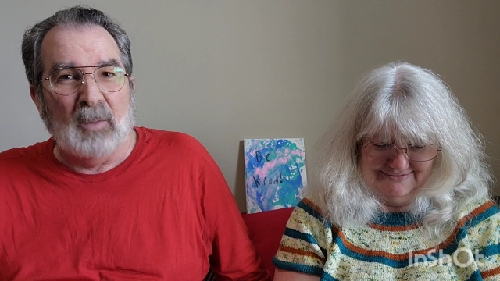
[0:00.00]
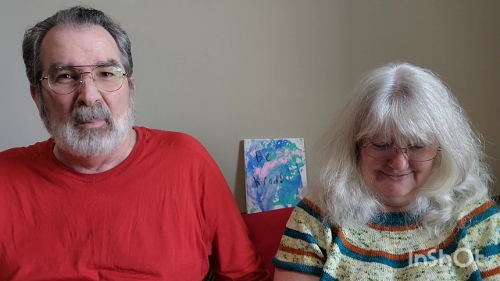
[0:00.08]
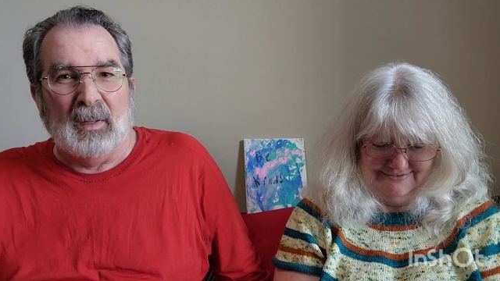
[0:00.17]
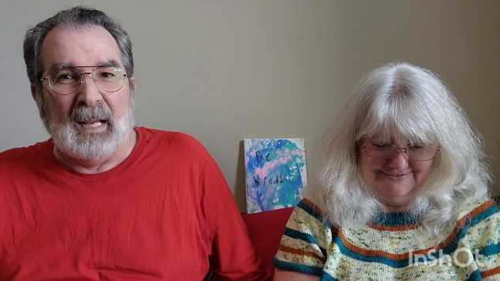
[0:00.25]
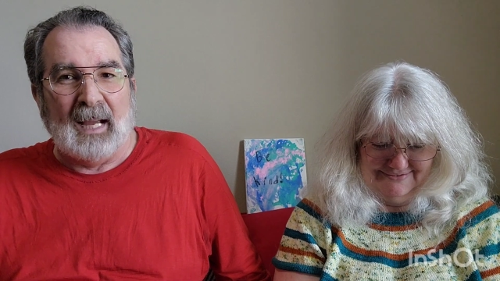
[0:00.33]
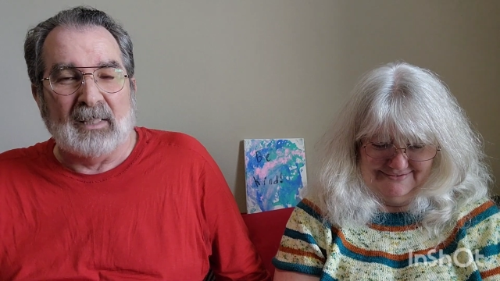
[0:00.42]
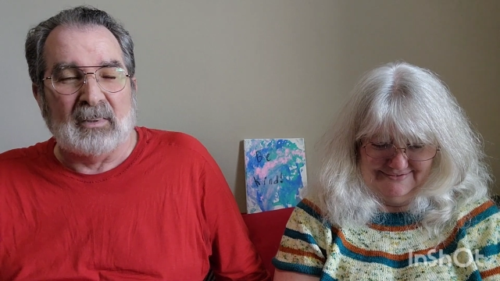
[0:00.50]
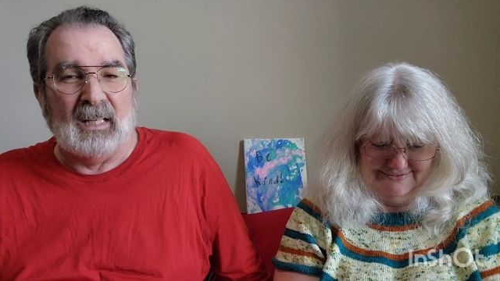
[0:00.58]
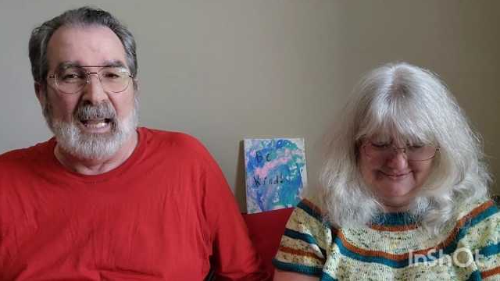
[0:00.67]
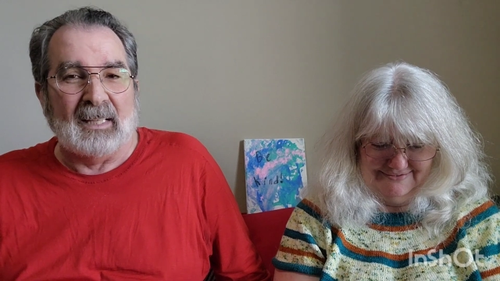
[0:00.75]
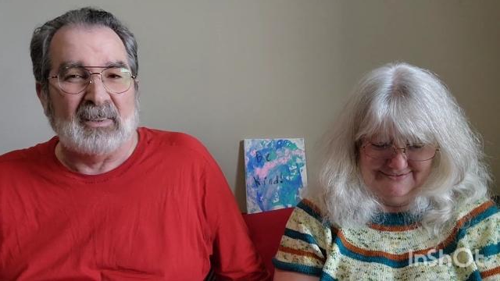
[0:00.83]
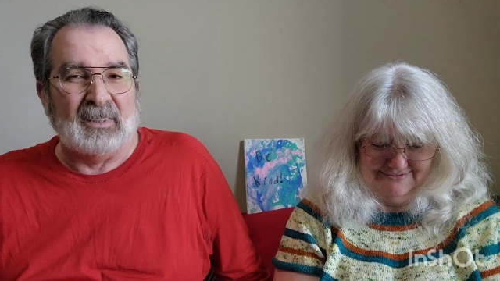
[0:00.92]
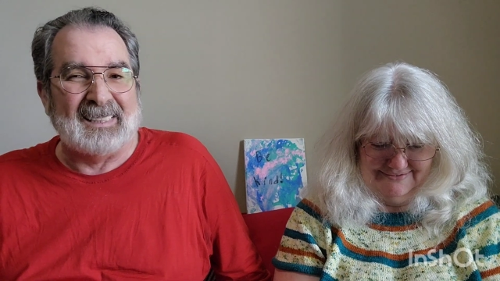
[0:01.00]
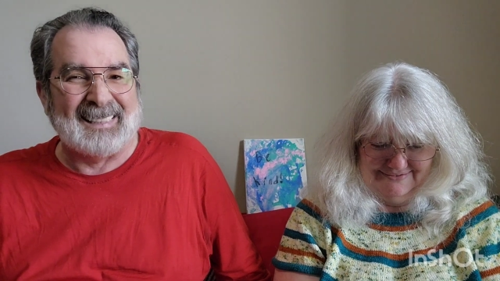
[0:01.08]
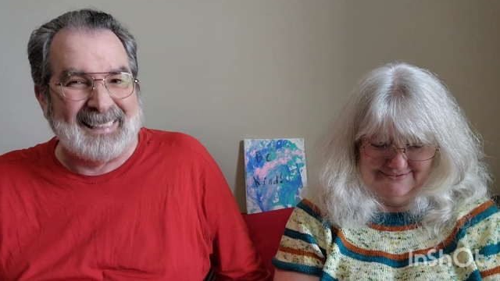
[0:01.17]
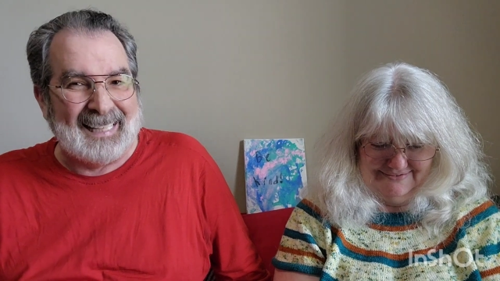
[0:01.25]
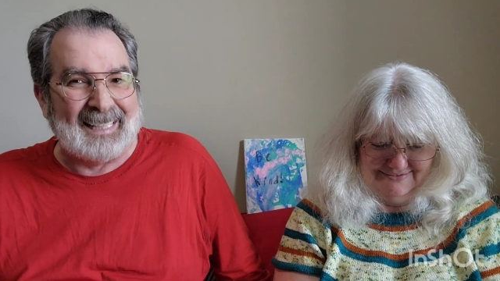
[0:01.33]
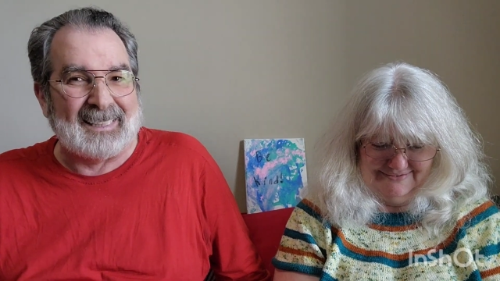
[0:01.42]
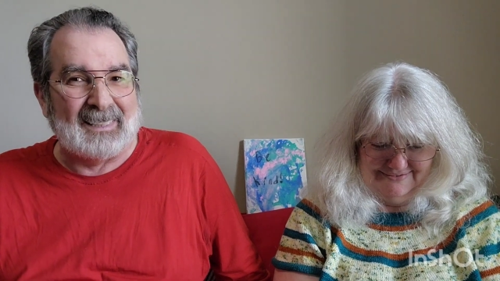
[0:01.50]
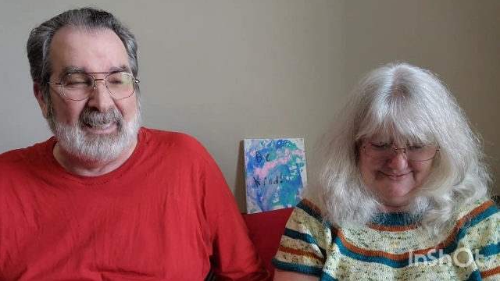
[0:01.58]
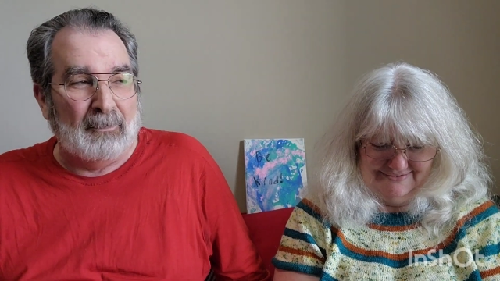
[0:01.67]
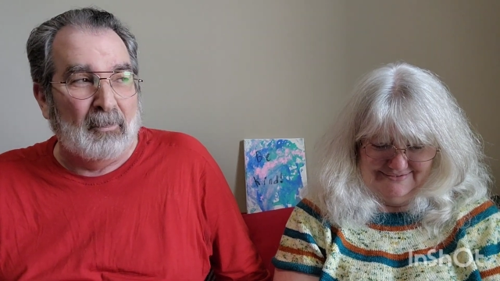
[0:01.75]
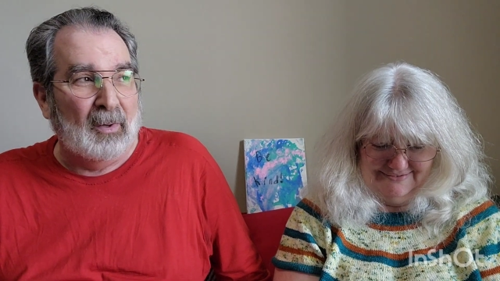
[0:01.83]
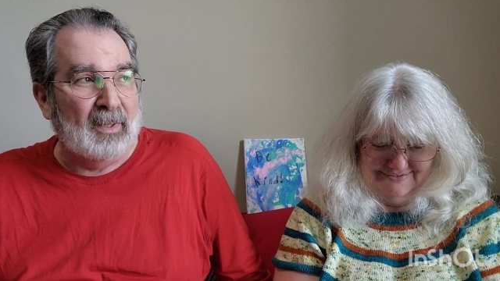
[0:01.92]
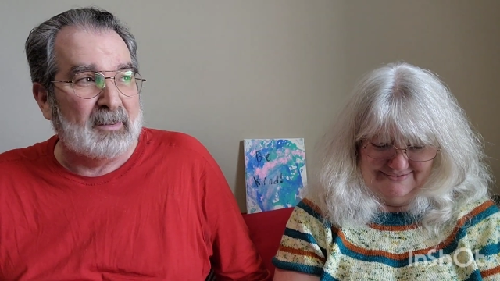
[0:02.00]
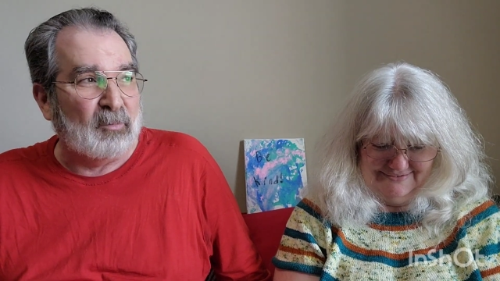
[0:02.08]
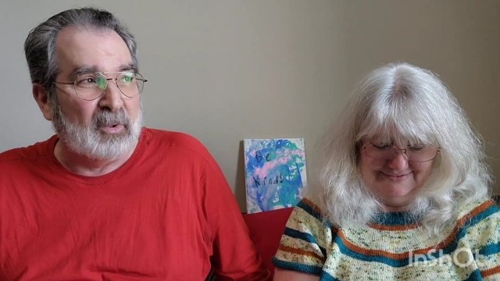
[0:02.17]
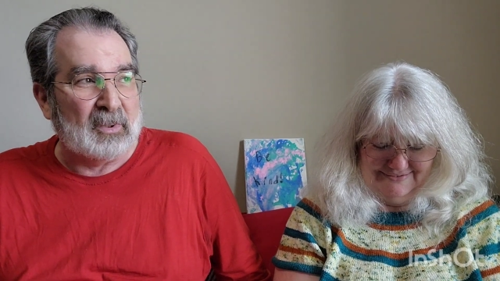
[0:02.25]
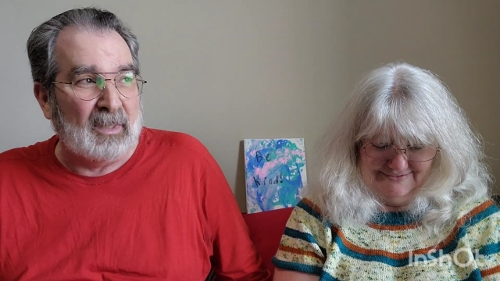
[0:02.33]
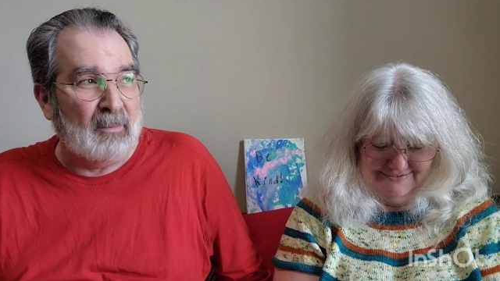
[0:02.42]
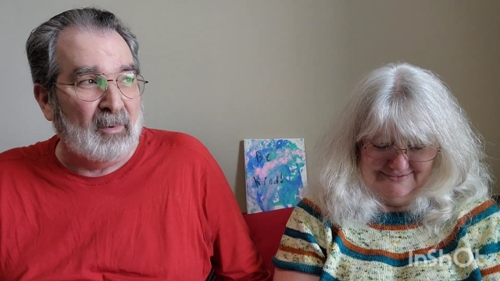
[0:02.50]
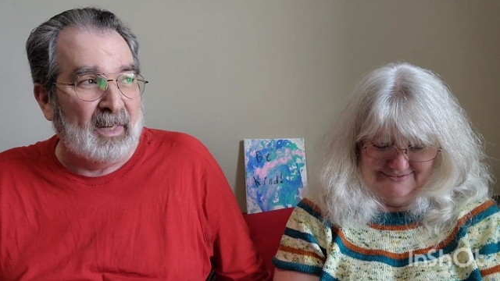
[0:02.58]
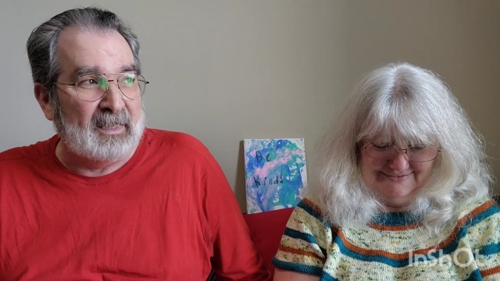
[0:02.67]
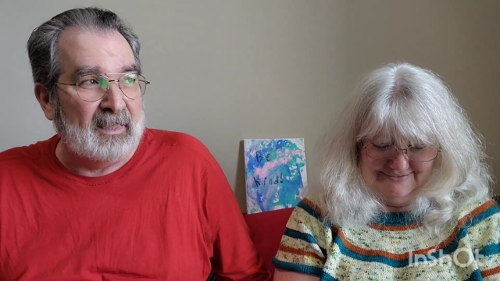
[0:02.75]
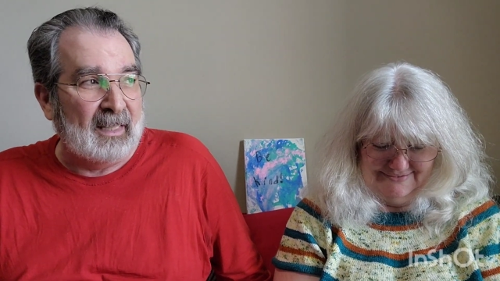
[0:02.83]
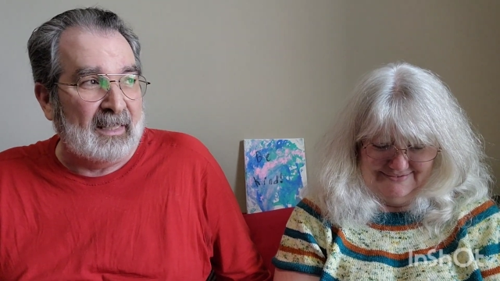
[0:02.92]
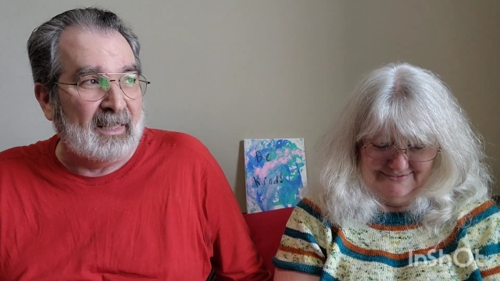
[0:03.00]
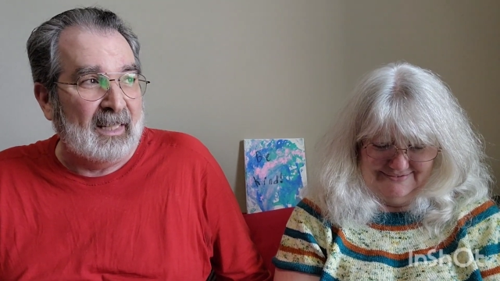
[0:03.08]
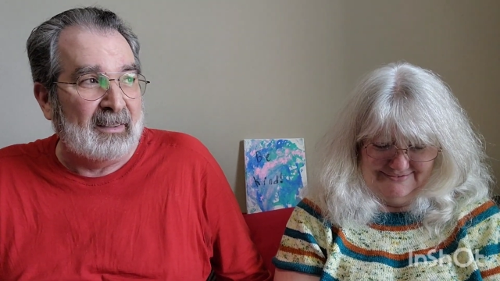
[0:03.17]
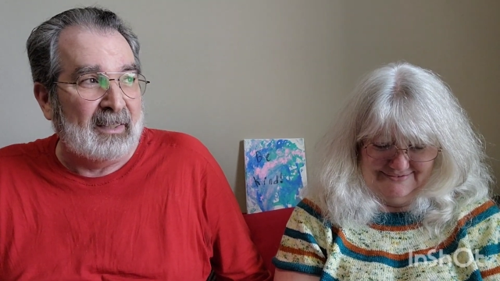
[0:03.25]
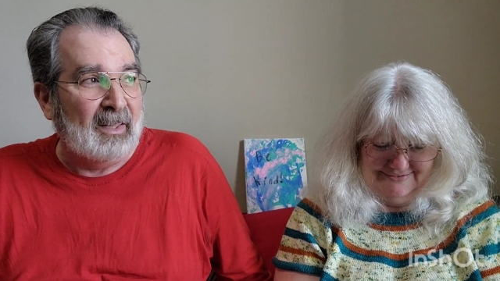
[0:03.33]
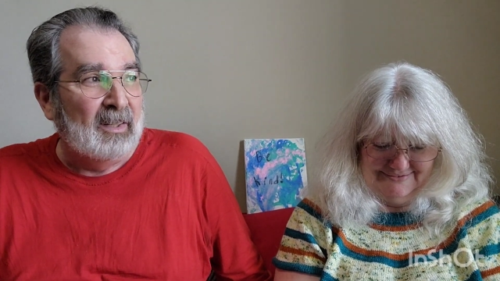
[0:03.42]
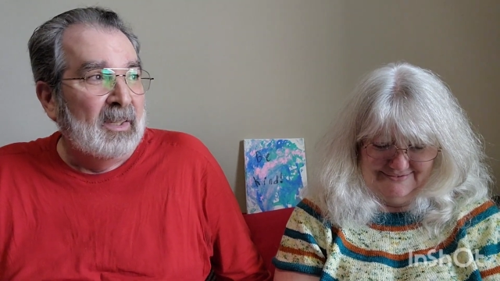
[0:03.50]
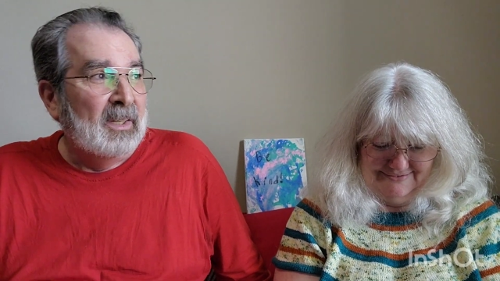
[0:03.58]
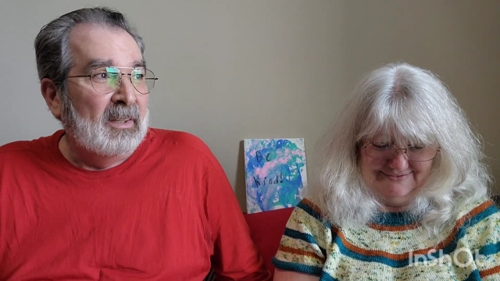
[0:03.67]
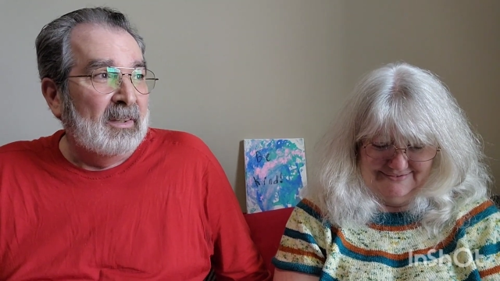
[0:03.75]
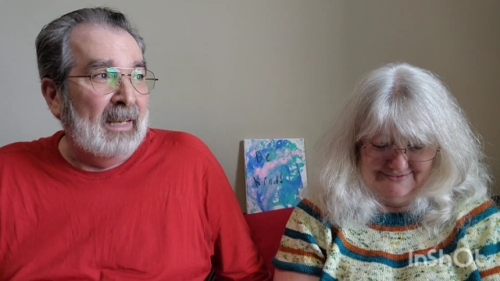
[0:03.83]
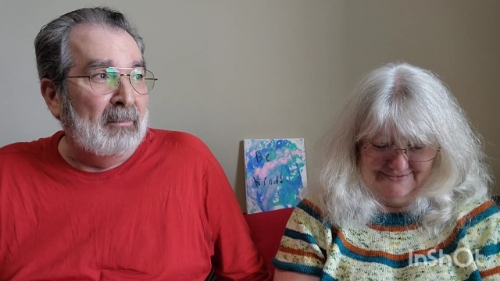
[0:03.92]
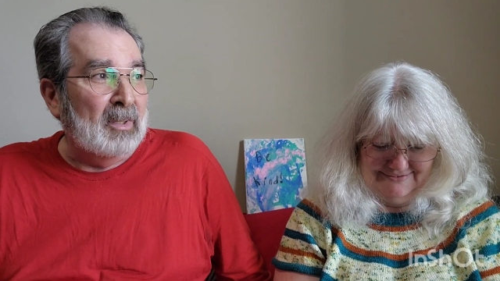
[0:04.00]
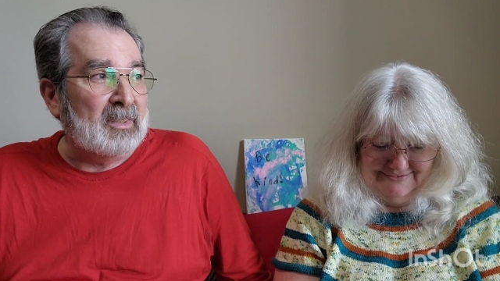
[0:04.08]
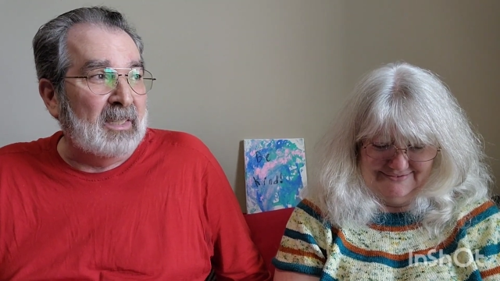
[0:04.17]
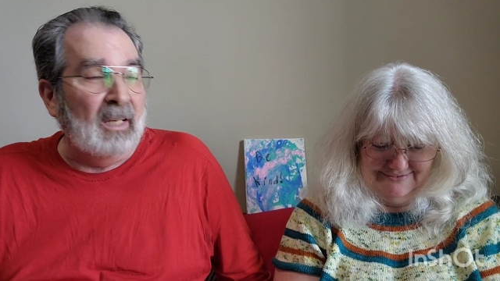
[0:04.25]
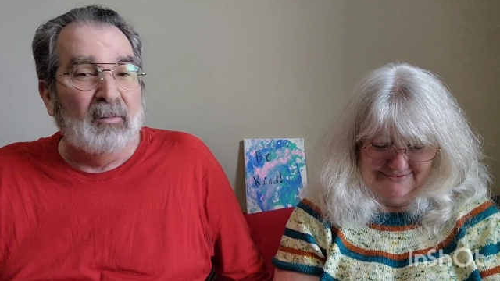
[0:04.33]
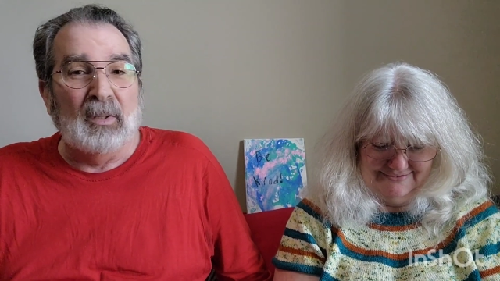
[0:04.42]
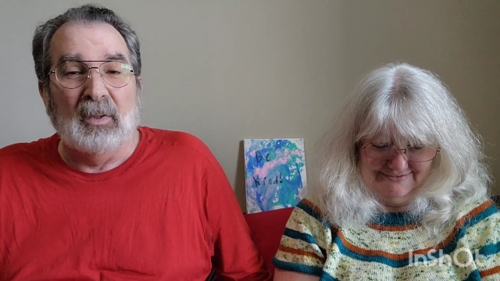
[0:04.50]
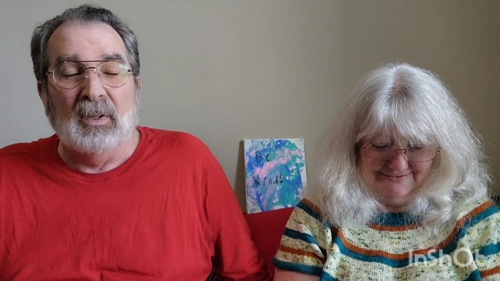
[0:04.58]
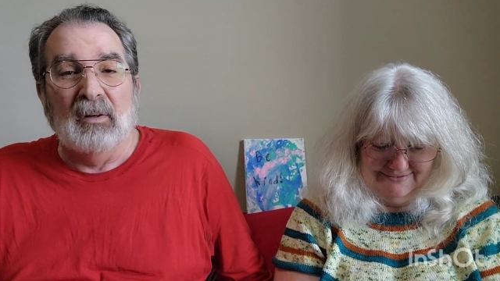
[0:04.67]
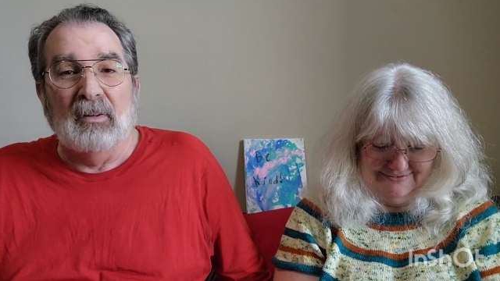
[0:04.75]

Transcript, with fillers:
Speaker 1: Nobody actually actually sticks to the books for some reason. They think that they must give you their